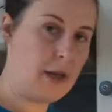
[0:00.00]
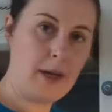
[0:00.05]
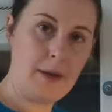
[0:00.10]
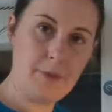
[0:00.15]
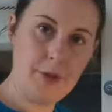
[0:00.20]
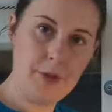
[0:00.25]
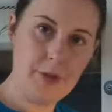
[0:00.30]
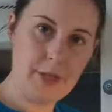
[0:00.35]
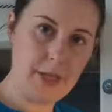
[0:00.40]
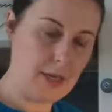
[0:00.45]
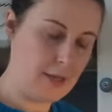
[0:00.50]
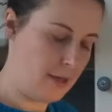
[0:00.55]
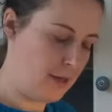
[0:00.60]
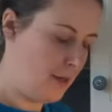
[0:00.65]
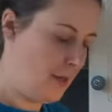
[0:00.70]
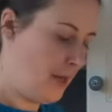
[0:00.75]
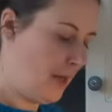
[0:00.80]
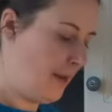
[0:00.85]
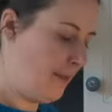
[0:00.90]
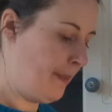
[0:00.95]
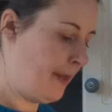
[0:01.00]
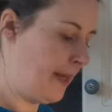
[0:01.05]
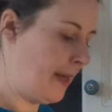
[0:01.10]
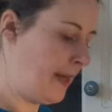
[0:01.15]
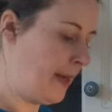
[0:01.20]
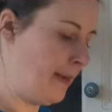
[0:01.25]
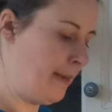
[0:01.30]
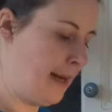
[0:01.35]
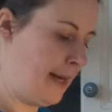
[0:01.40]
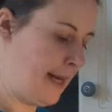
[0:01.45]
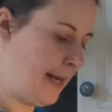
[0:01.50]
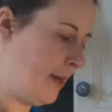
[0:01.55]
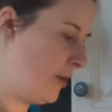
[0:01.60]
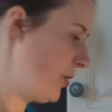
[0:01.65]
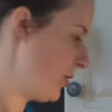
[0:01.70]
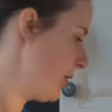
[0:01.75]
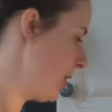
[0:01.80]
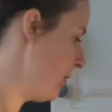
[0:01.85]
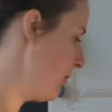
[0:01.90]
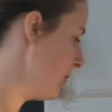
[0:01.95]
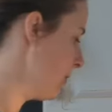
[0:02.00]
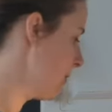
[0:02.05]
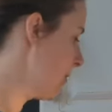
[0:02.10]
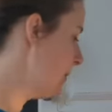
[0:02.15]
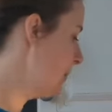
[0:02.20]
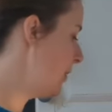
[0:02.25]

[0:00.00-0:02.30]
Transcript: I'm using pink Himalayan salt,